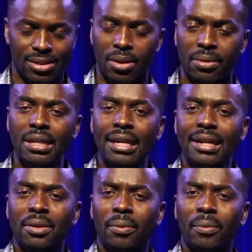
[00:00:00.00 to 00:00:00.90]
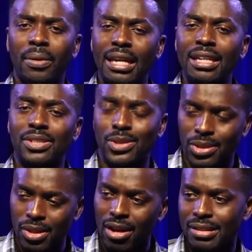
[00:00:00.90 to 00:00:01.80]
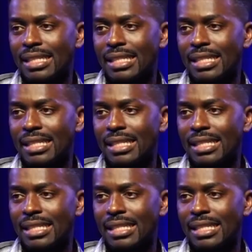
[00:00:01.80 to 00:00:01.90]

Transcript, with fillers: So we're going to start